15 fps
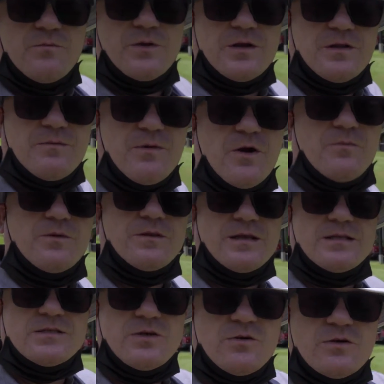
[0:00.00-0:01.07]
but at the moment the
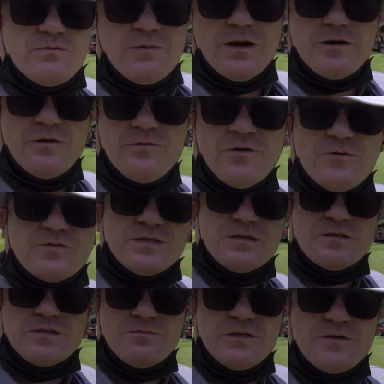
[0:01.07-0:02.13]
internal microphone
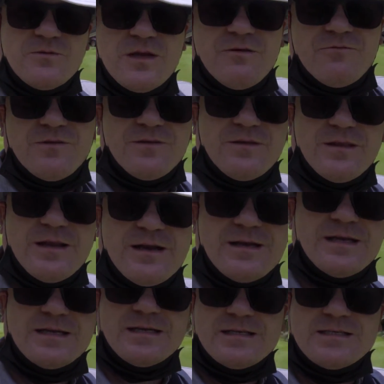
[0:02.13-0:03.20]
seems to be doing everything that I
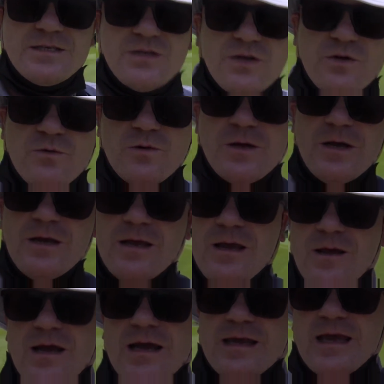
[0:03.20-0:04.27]
need it to do.
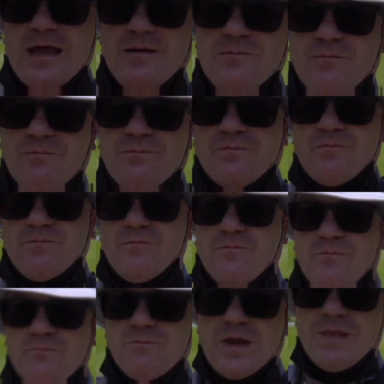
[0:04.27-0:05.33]
Again,
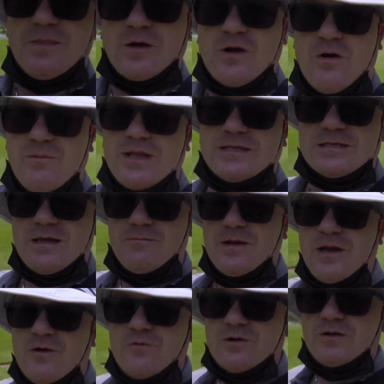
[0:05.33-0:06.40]
in the comments, let me
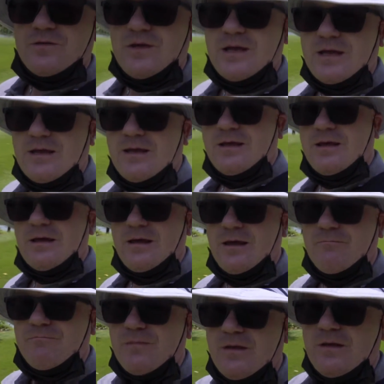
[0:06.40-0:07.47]
know what you think.
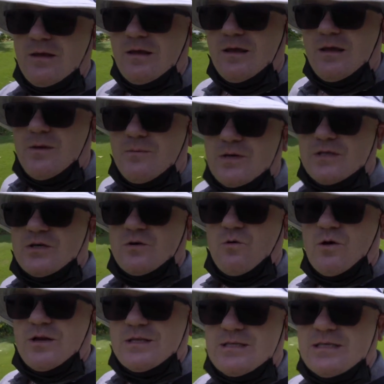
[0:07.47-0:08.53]
Picture
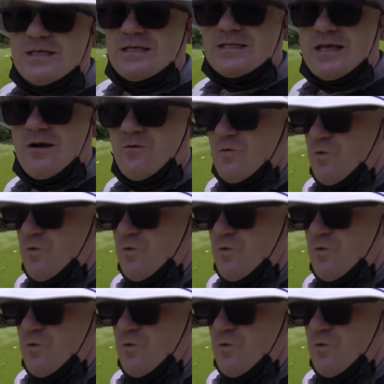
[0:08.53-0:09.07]
quality, sound